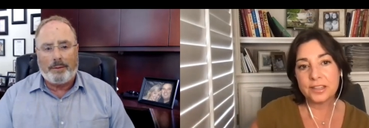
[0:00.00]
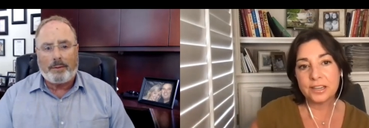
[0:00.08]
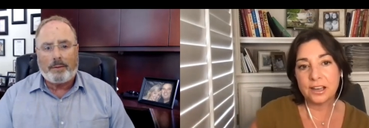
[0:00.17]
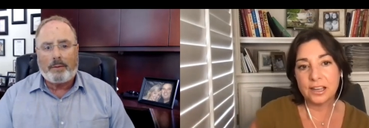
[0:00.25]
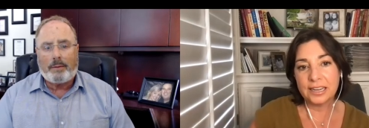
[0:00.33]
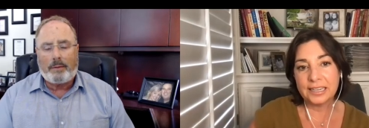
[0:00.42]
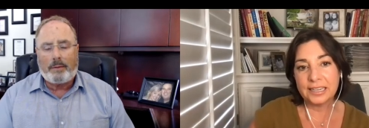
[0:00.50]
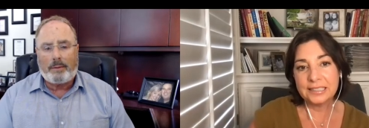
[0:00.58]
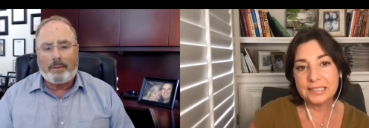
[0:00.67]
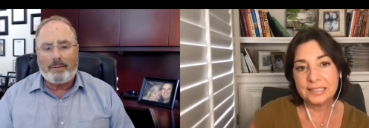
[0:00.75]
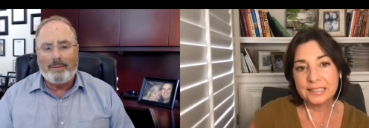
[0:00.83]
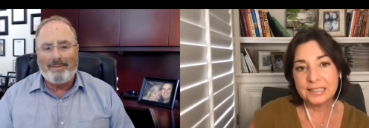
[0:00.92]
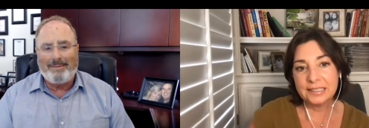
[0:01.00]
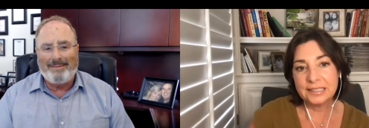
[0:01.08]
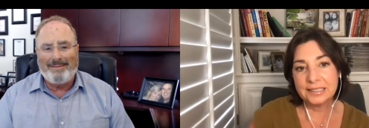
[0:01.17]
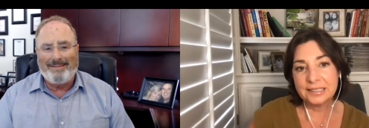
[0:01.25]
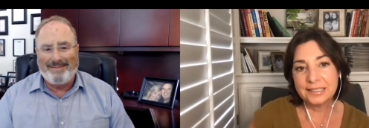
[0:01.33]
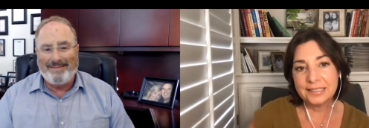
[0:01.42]
Speaker 1: the night.
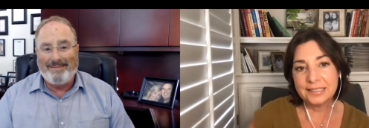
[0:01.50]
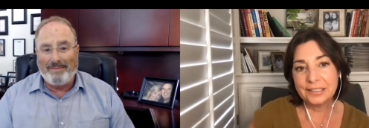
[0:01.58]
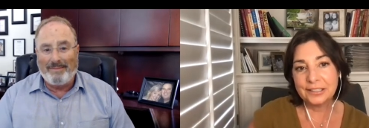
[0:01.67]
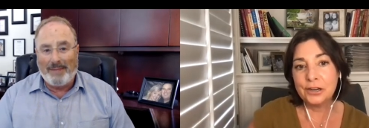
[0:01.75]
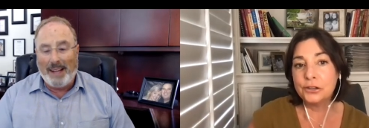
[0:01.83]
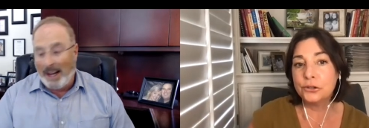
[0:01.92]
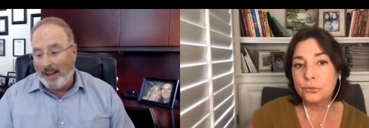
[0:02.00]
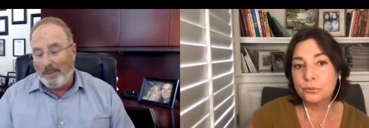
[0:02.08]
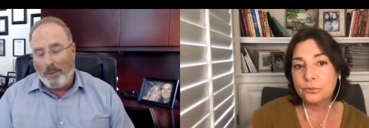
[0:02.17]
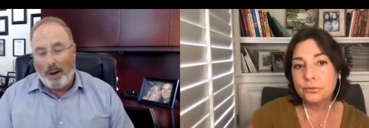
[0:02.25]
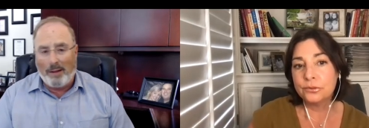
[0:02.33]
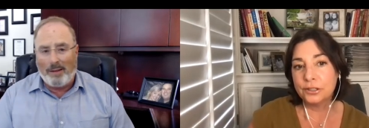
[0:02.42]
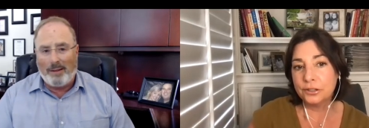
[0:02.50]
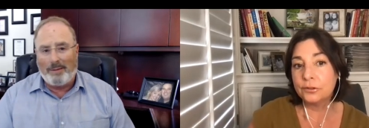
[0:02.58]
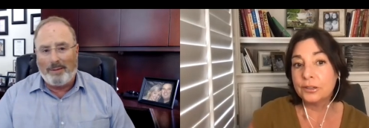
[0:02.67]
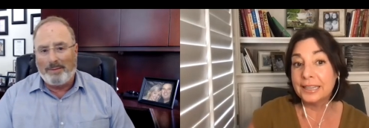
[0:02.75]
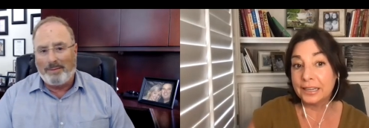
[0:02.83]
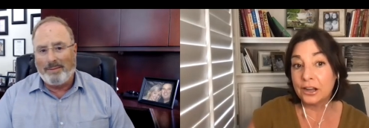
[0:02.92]
You know, you're you've
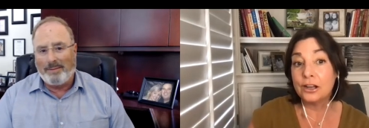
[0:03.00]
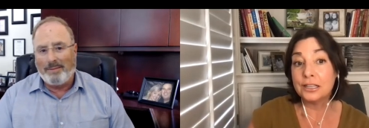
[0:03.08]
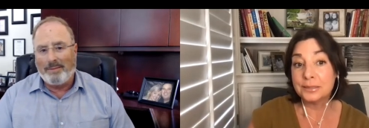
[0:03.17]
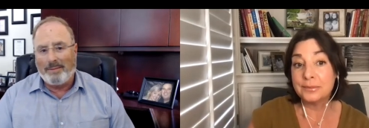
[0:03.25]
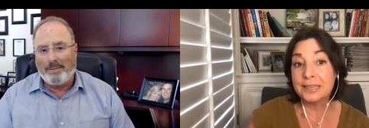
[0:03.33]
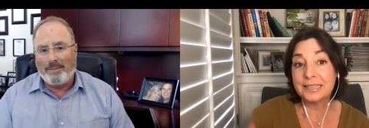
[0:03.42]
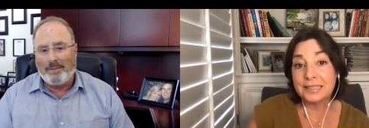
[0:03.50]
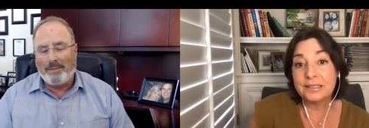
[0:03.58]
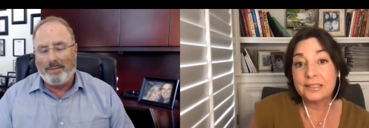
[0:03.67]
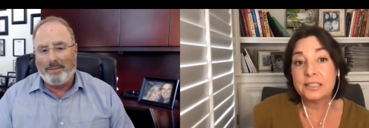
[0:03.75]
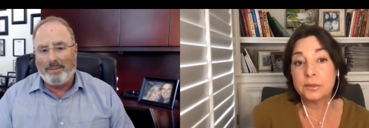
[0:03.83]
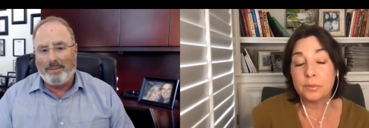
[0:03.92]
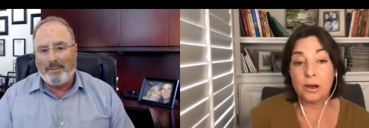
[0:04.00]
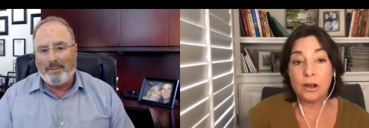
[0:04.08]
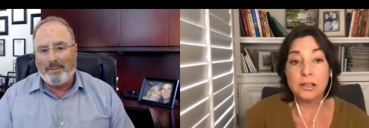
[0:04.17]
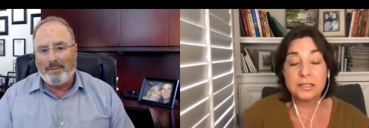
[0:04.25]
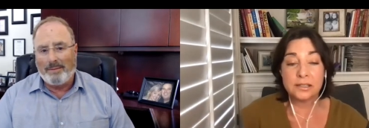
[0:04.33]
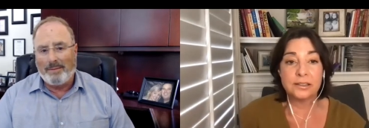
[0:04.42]
really caused me to to
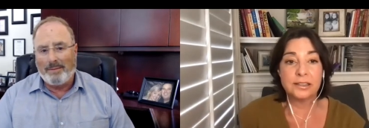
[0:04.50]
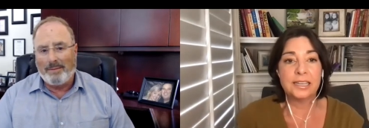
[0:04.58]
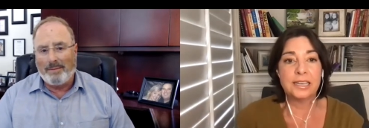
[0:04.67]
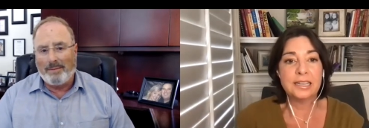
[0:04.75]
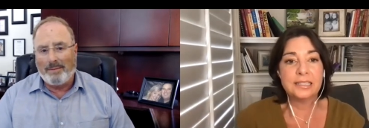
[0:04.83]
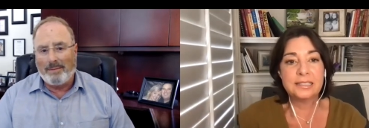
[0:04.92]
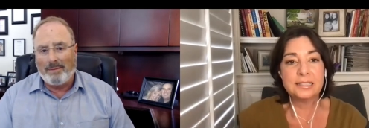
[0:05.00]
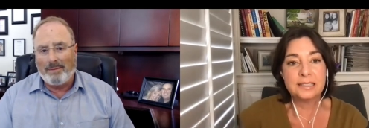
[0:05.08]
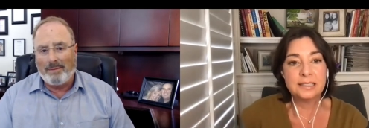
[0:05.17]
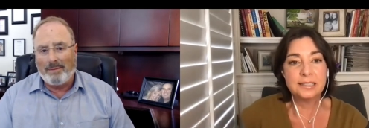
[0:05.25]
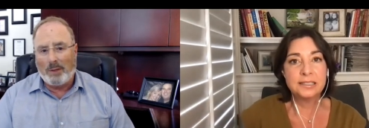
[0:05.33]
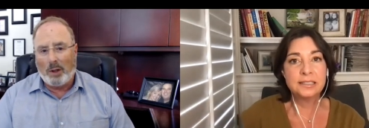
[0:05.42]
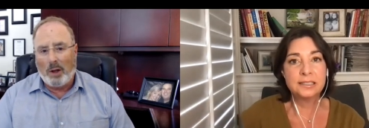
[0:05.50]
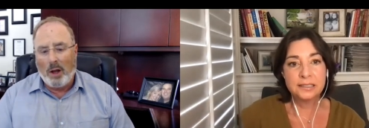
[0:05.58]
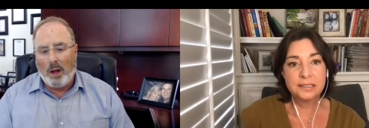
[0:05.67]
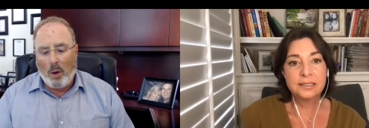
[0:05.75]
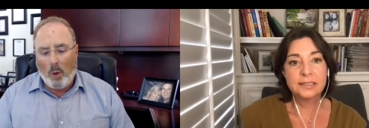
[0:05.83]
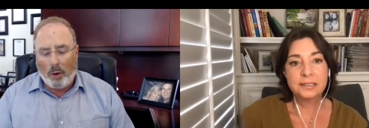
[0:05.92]
pause on this.
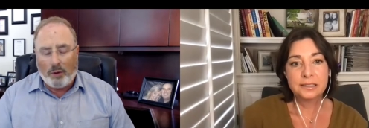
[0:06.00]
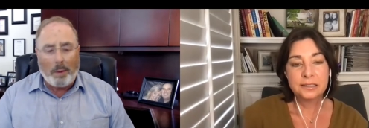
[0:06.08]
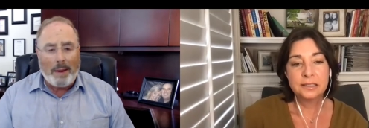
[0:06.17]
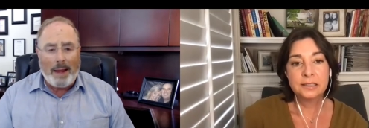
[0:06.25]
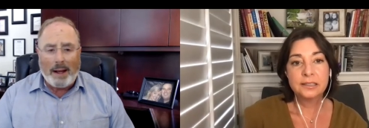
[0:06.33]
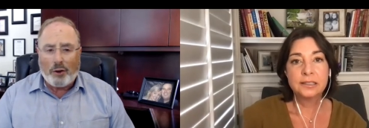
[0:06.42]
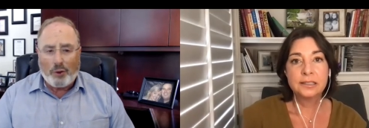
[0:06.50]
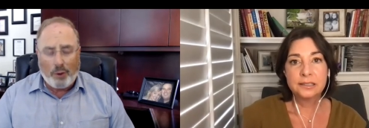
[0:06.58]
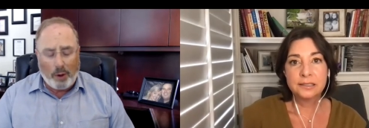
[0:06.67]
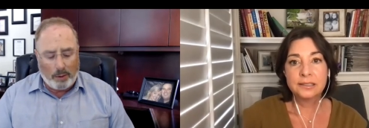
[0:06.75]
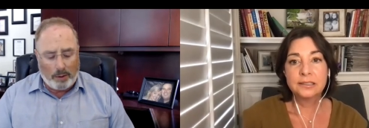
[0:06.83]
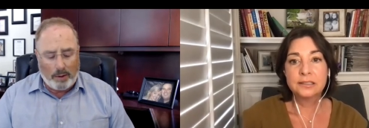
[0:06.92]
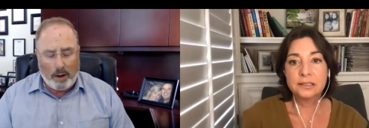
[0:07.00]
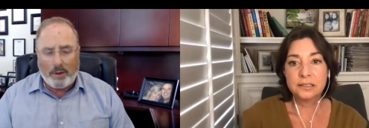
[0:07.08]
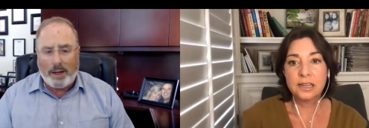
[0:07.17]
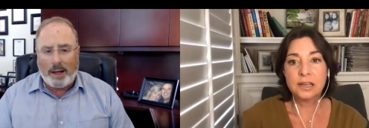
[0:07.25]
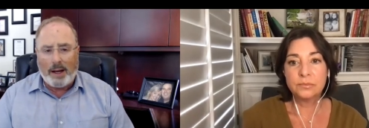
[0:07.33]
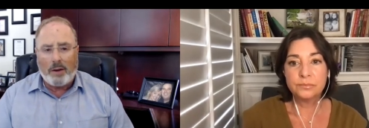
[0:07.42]
Speaker 2: Well, some of that is true. You know,
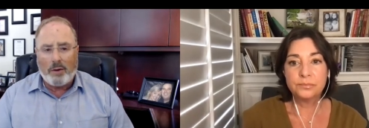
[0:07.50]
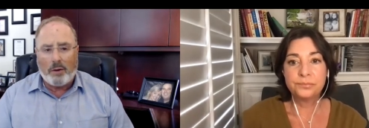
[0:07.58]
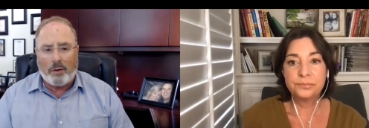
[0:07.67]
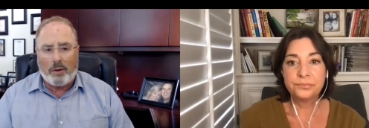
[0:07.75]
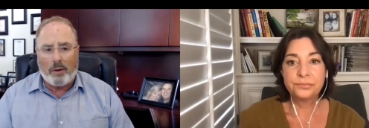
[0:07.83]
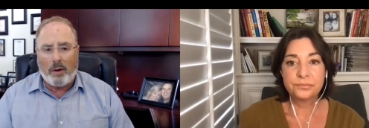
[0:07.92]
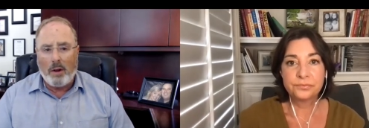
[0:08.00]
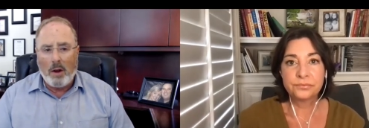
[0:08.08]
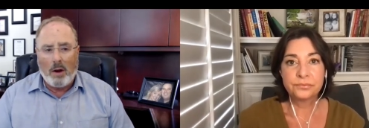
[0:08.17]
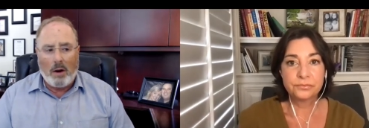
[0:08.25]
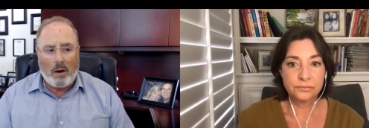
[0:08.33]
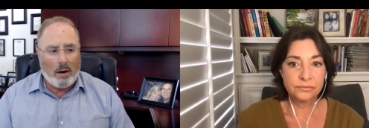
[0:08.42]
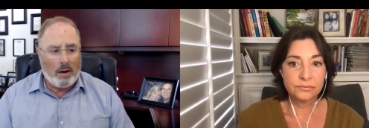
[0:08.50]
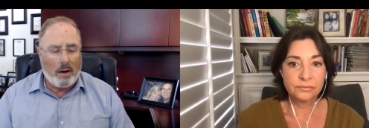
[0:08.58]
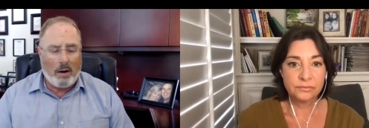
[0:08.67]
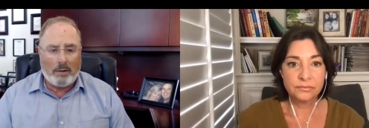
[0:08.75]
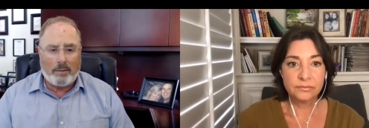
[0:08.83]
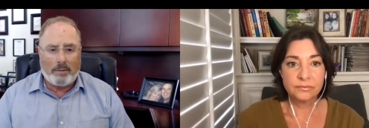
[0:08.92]
teenagers yeah. are, are
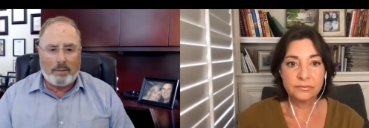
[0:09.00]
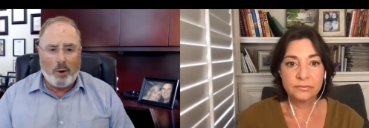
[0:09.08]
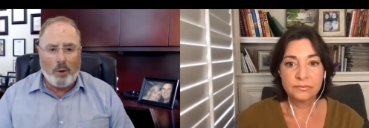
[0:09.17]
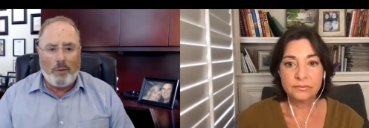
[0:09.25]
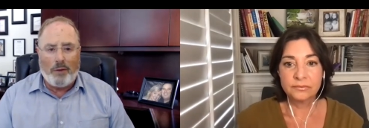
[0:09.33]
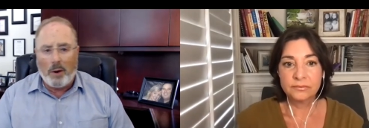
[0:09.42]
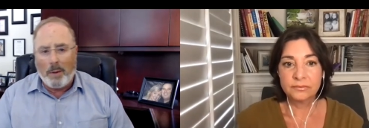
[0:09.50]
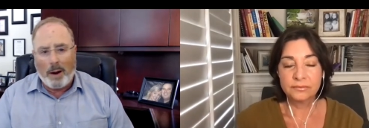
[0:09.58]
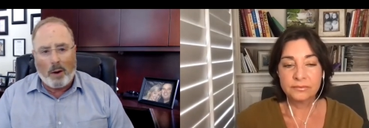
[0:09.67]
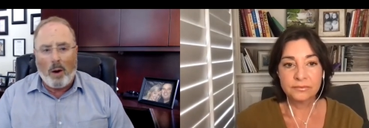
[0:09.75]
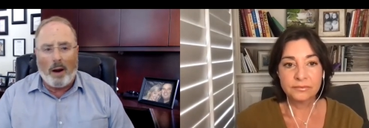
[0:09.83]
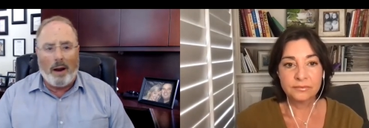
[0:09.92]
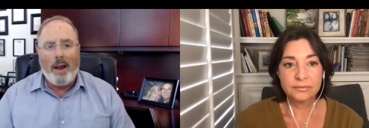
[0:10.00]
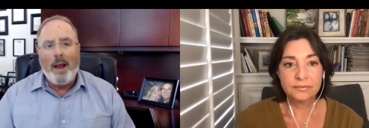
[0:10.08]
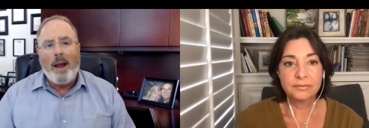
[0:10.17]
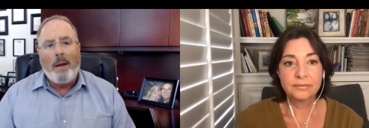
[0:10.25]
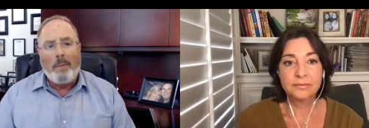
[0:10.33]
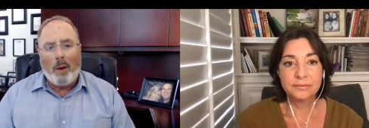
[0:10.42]
are goofy no matter what.
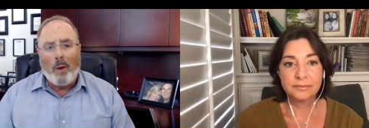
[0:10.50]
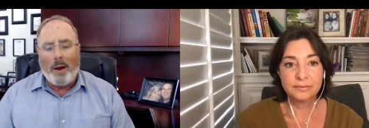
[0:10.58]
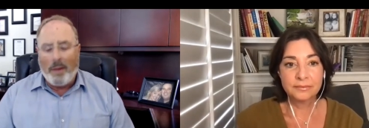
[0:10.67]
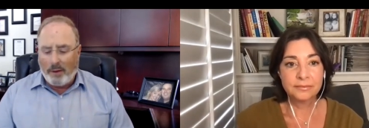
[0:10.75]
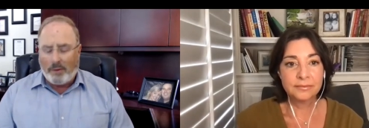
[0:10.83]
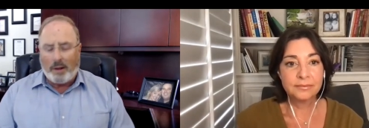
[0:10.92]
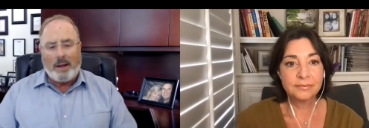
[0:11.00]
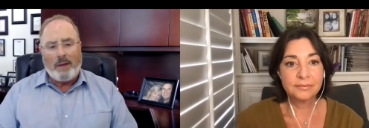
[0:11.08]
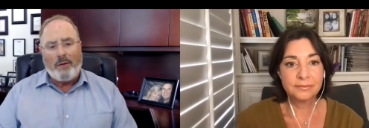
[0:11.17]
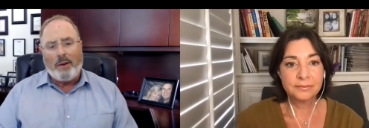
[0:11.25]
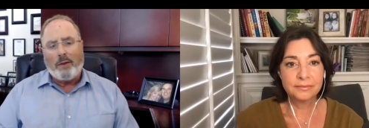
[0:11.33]
By the way, there's a difference